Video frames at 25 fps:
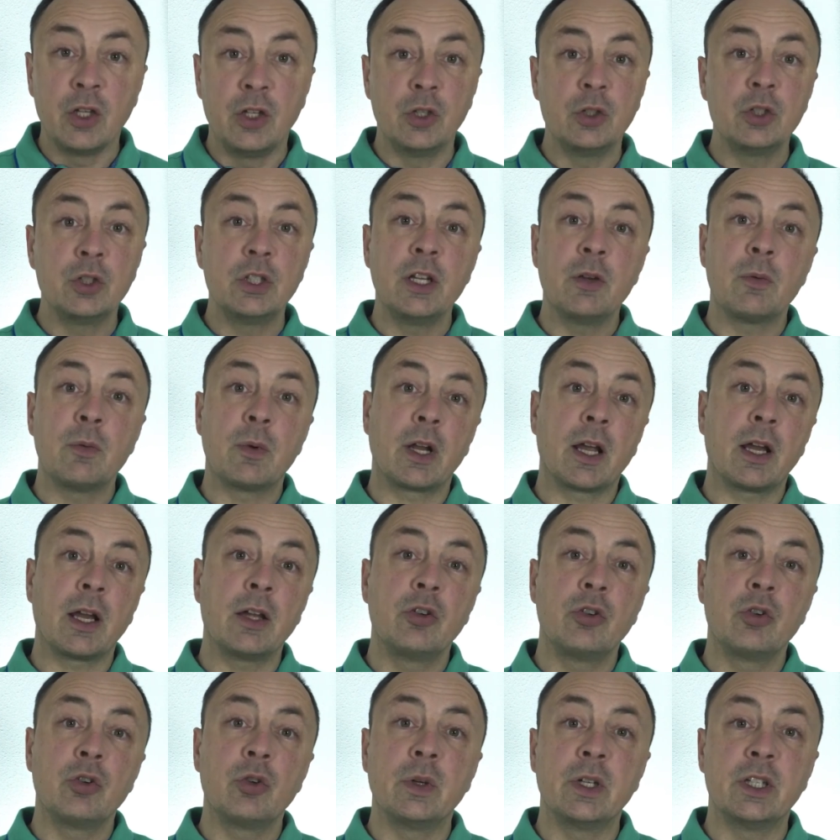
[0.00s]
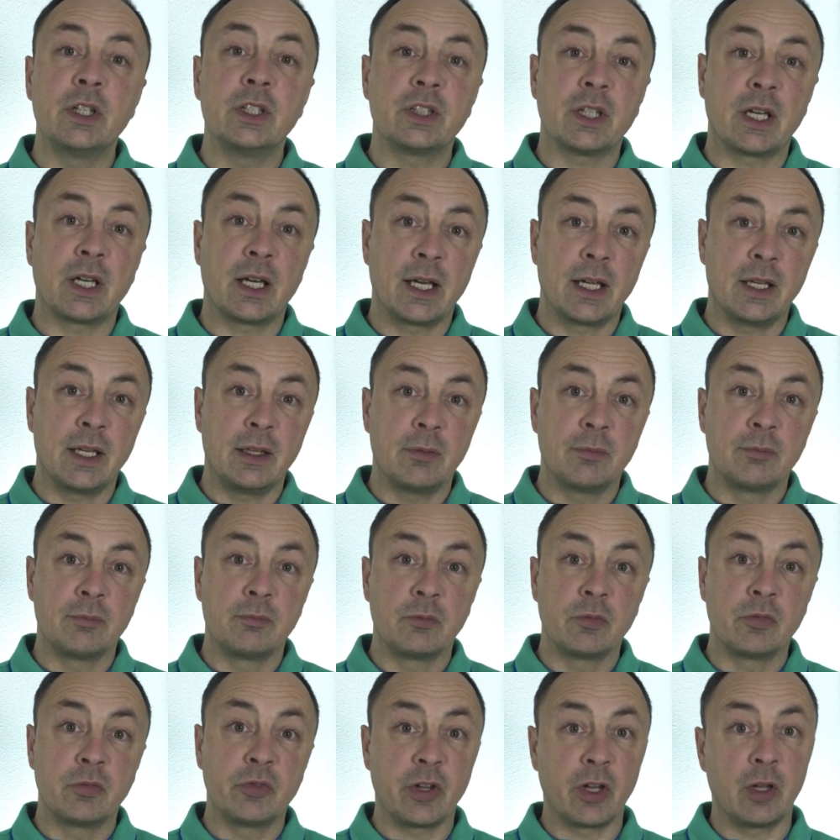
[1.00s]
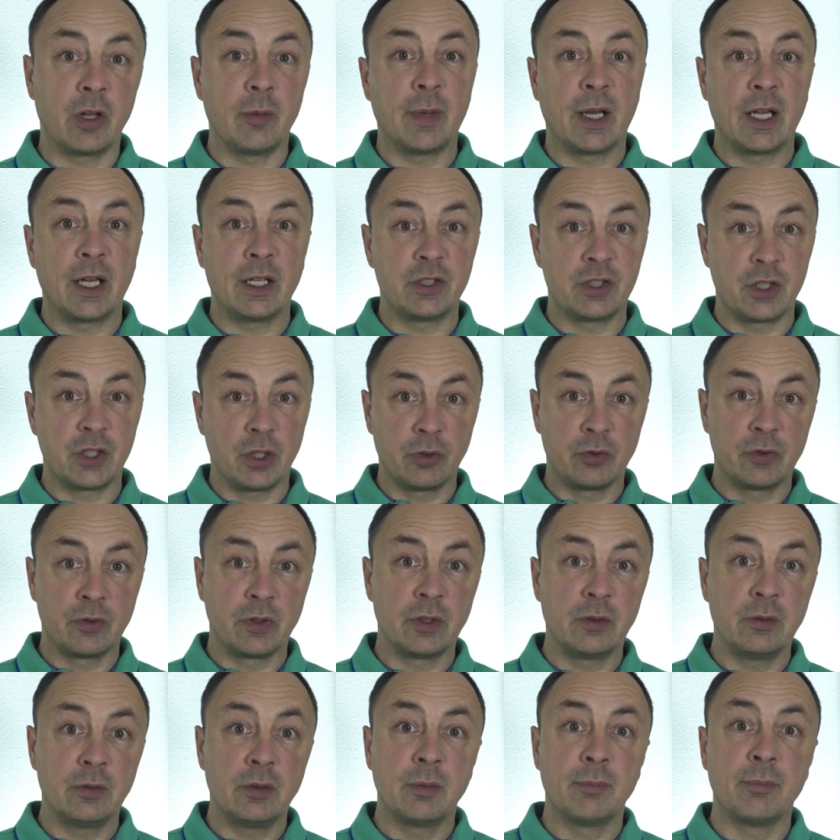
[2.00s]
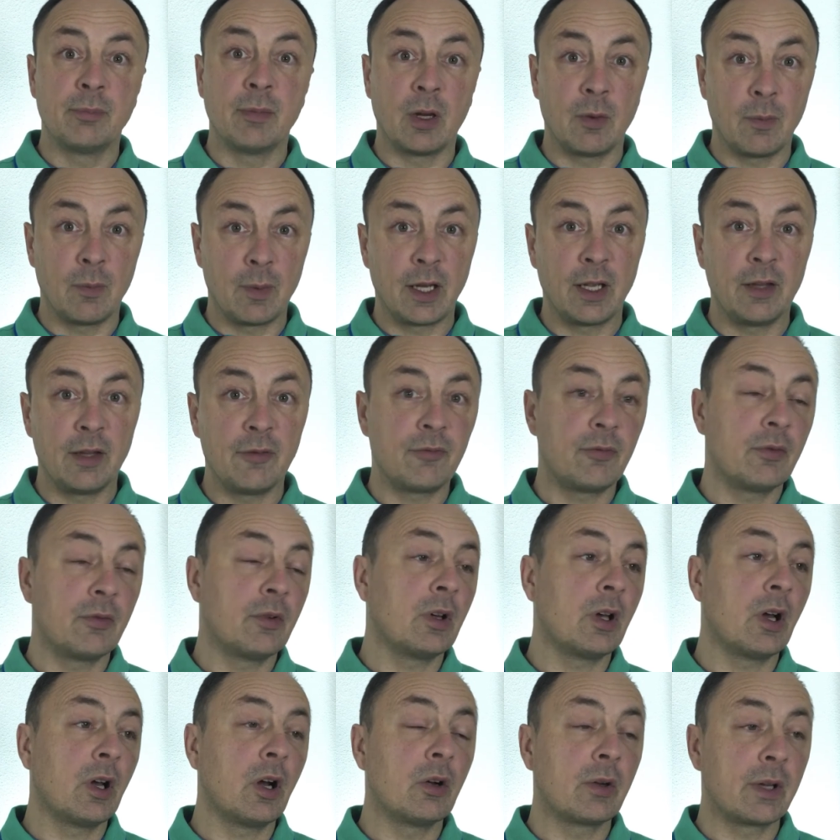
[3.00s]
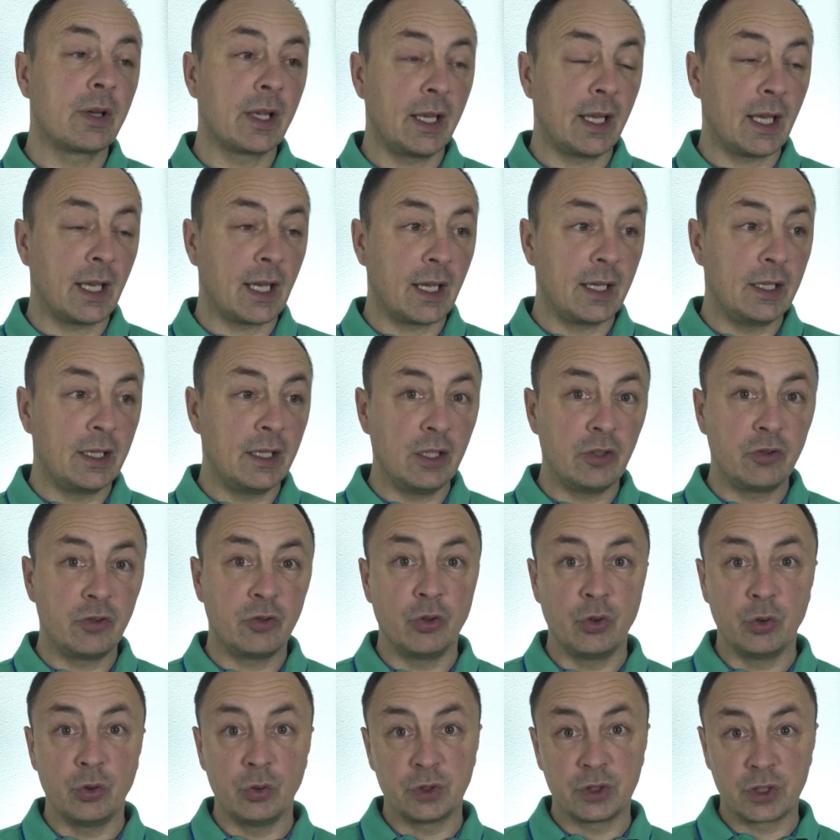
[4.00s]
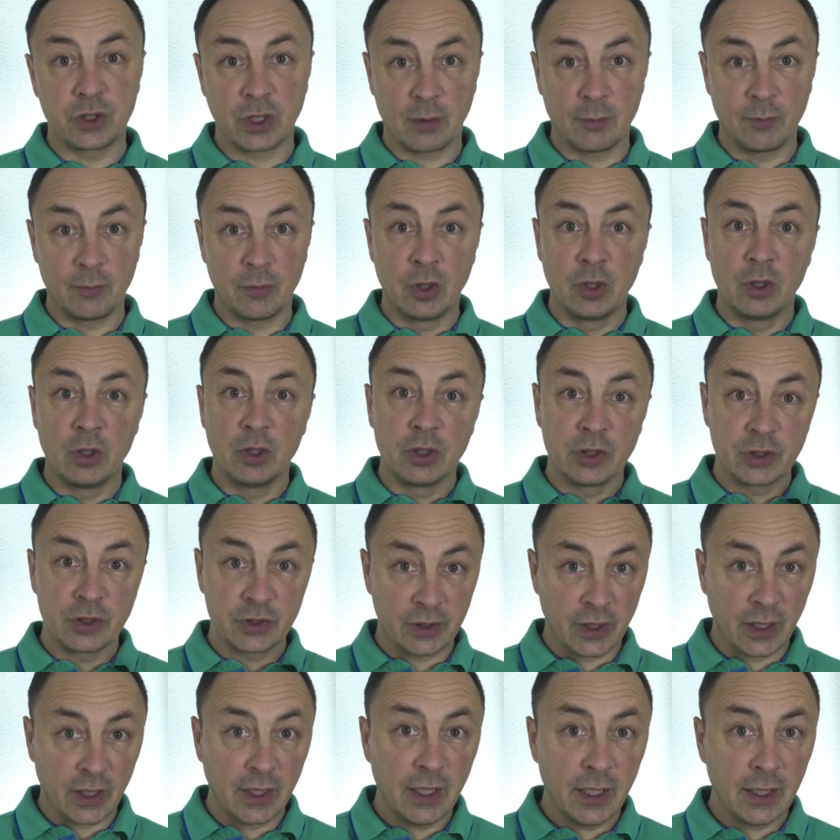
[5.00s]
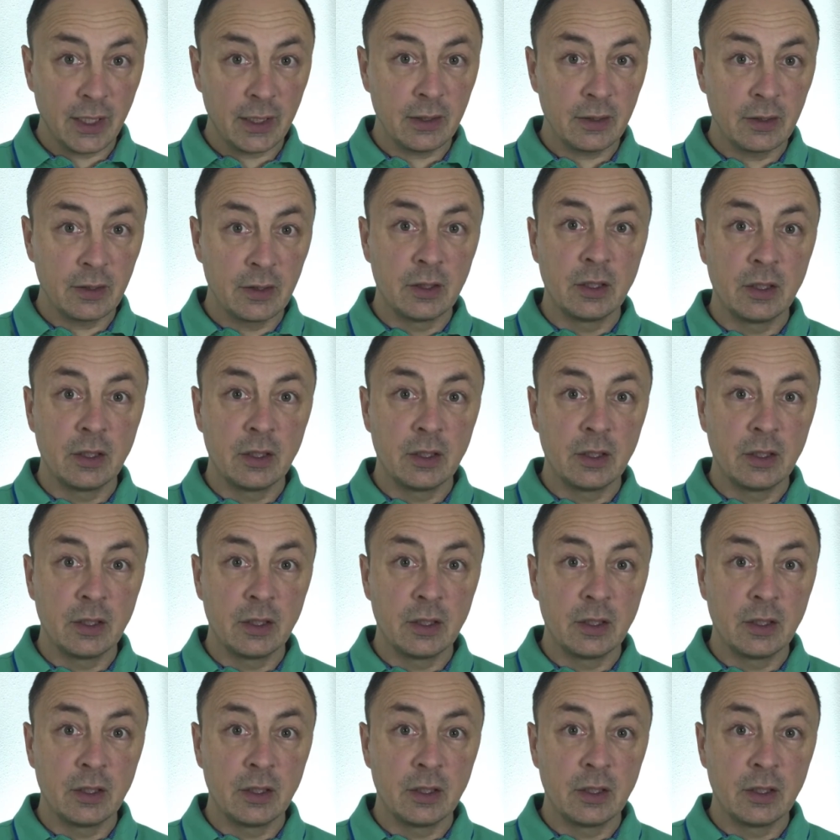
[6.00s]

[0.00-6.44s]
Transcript: Usually, what I do is I tell my children, my wife, okay, I need to do some studying,